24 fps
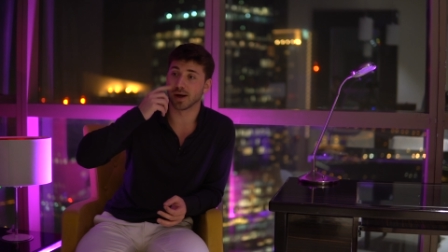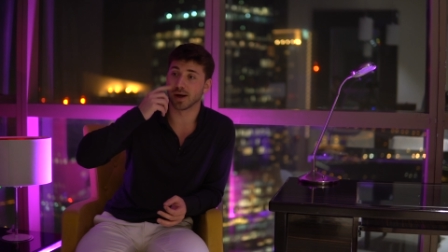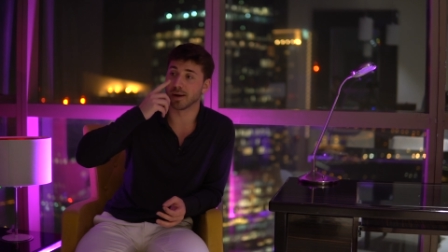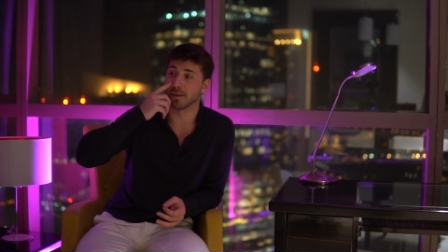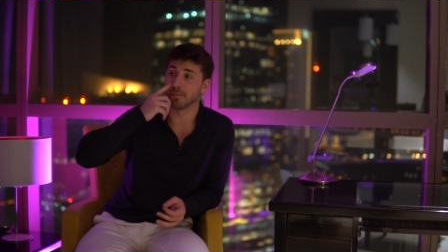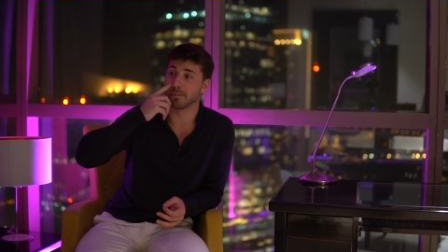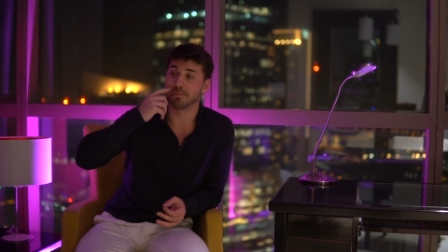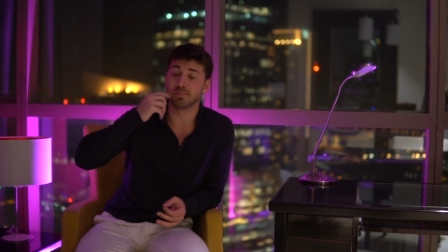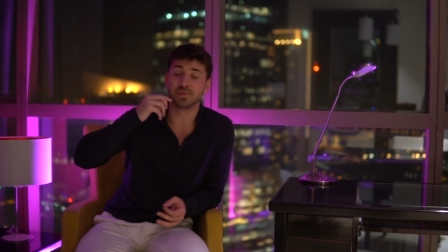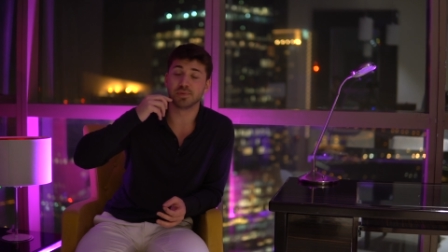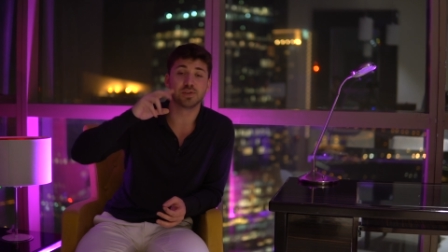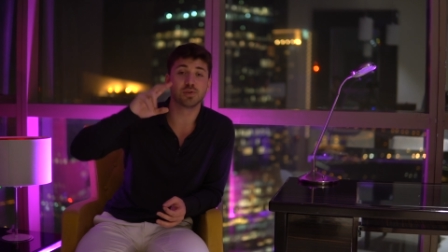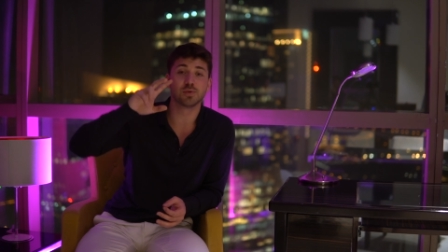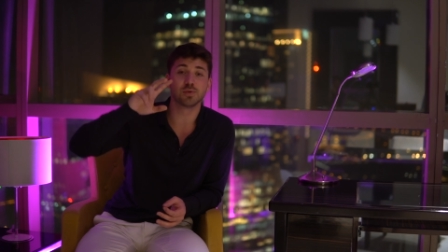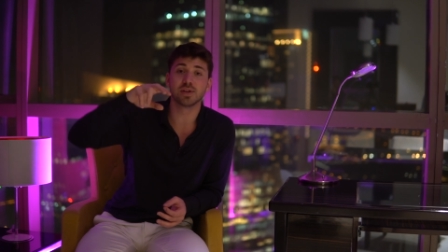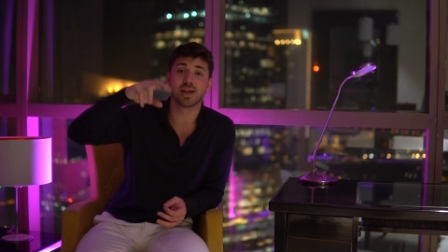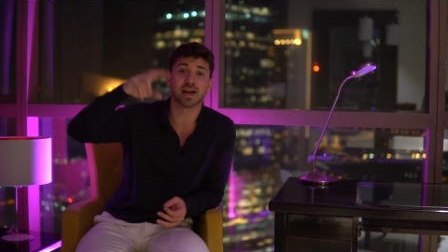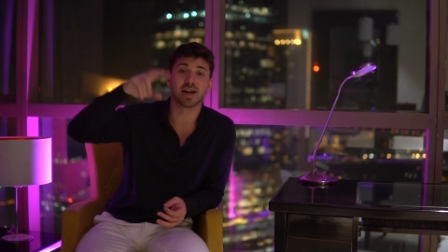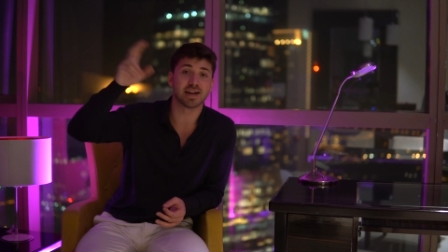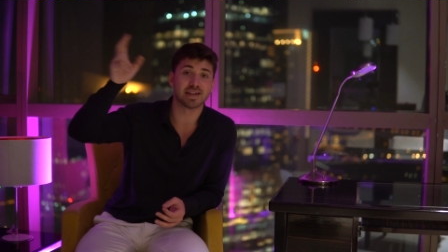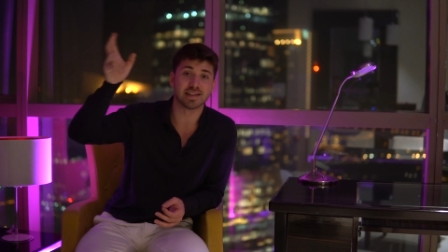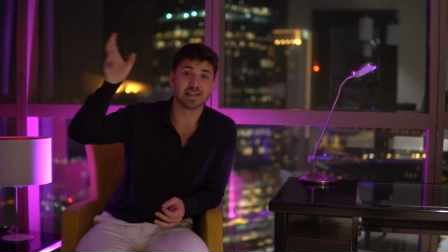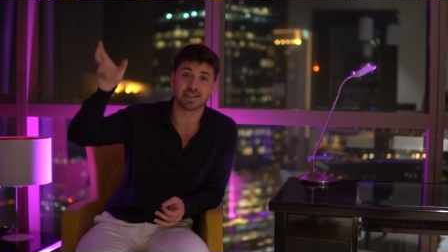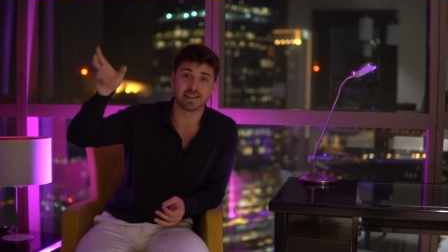um,
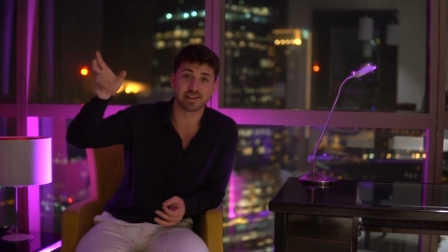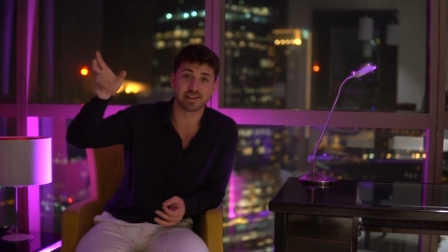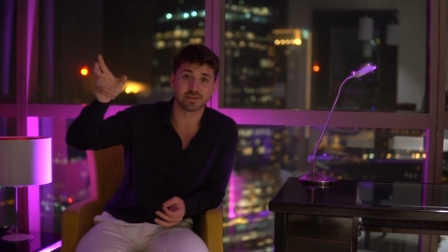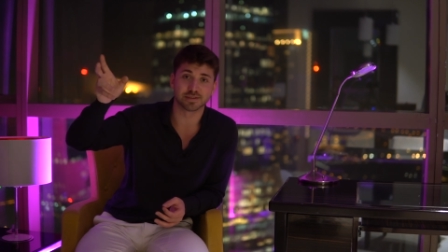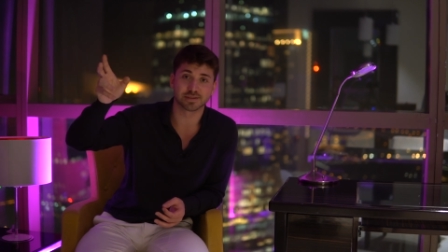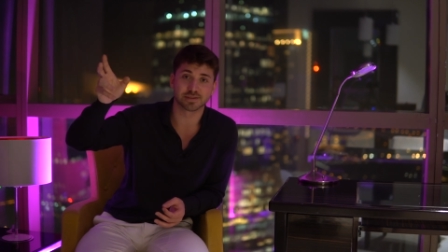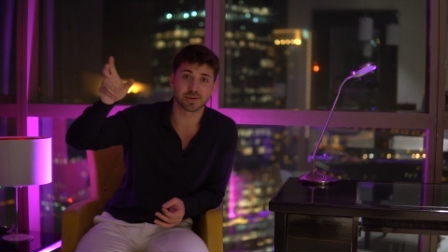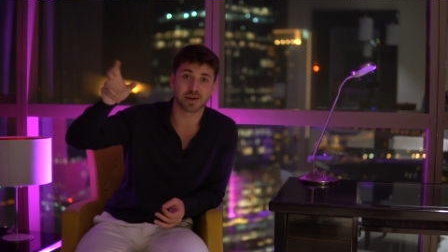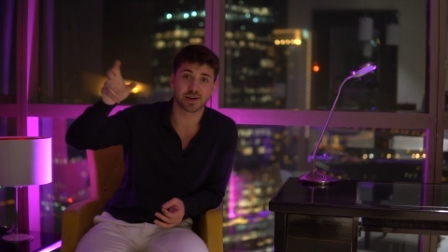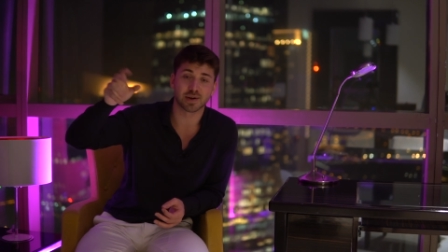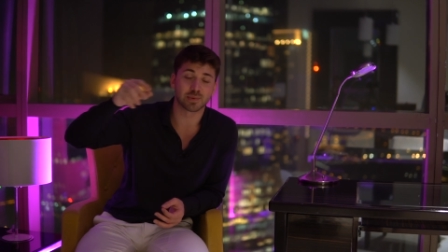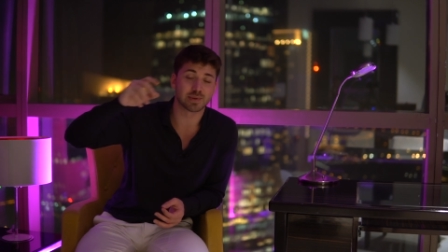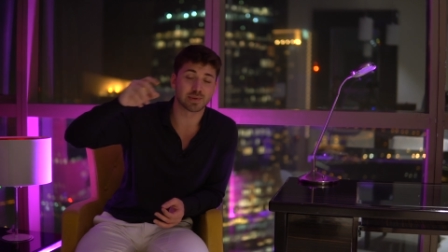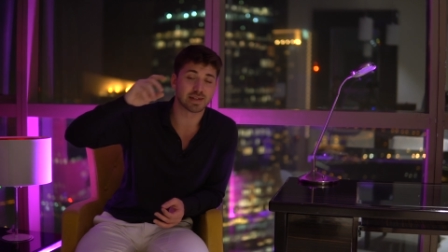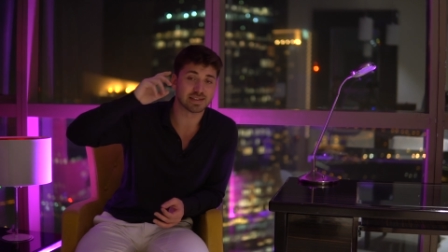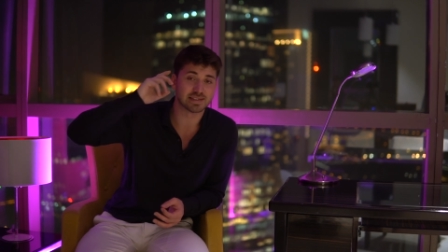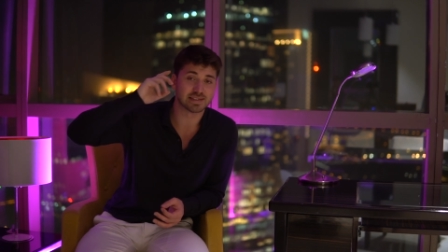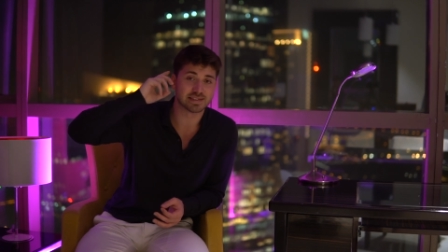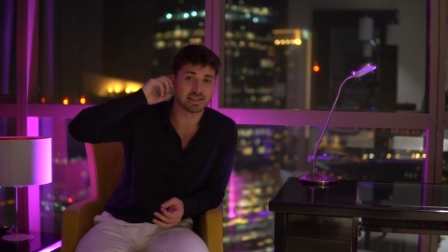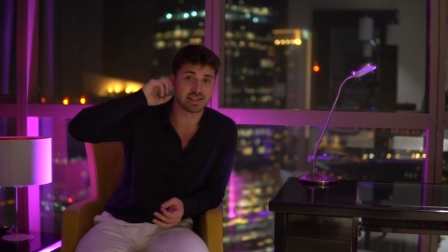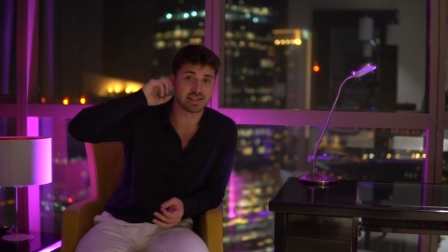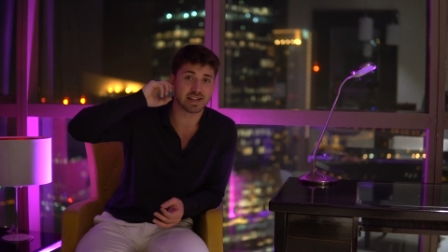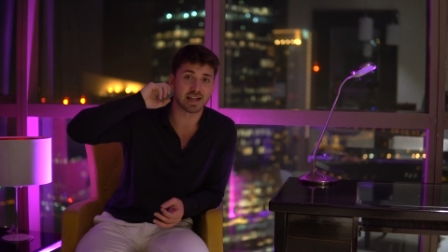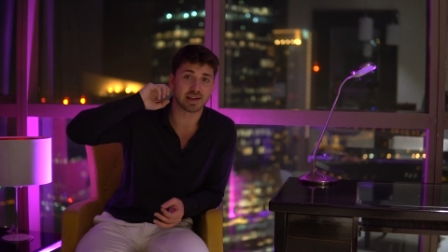beauty ideals right when they
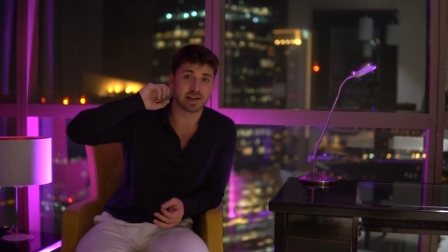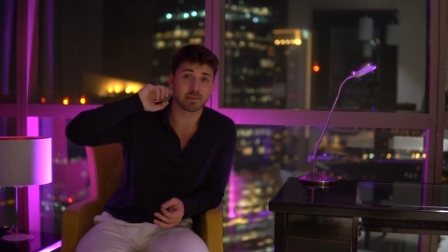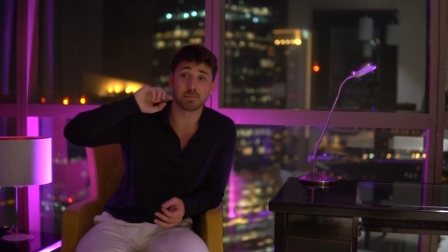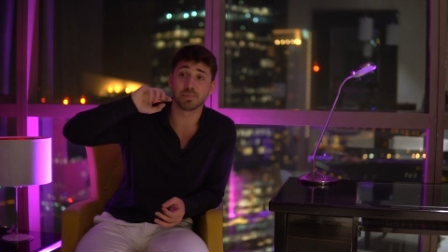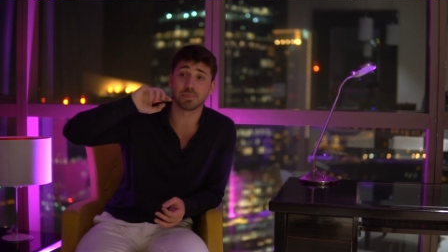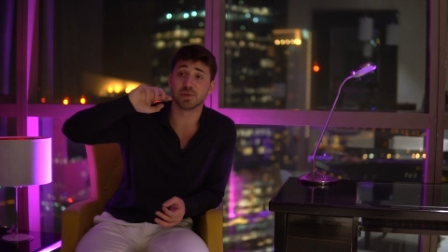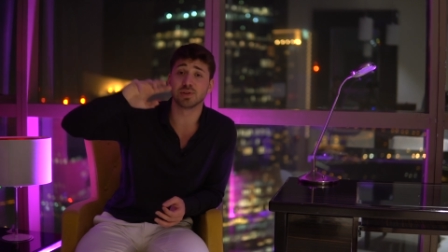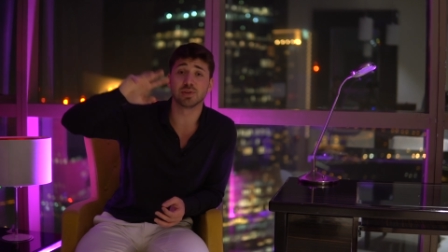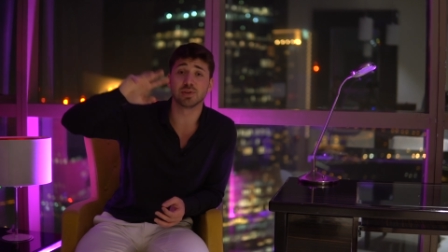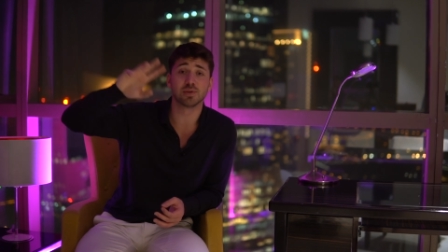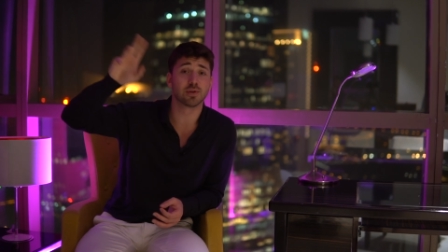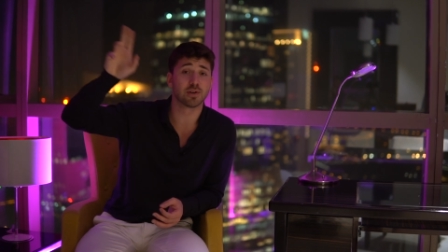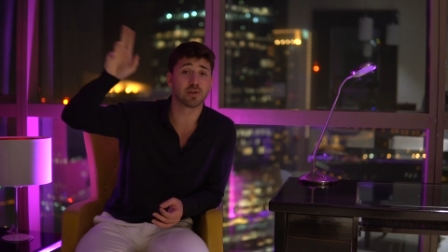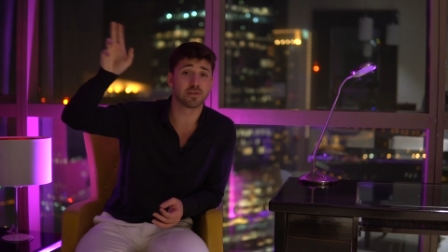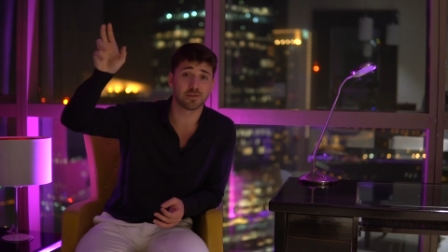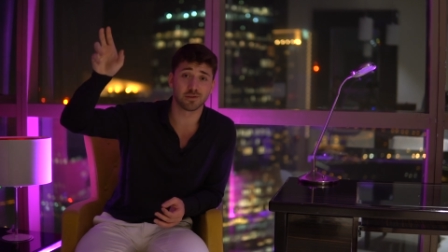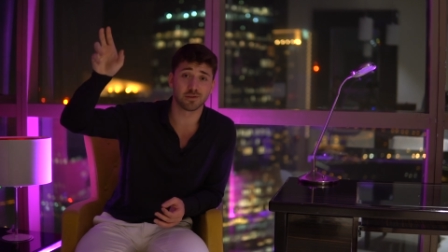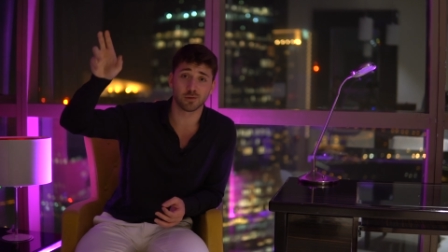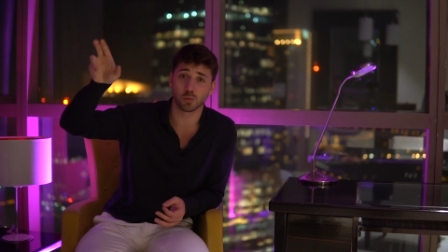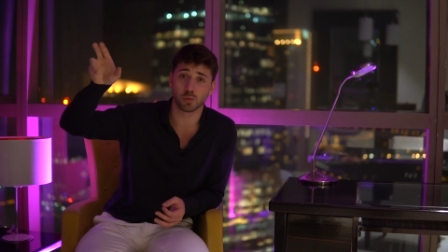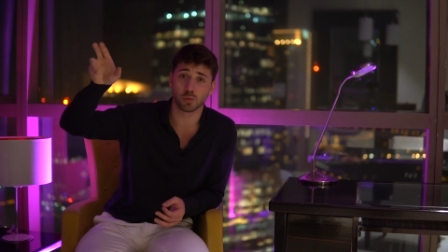see like beautiful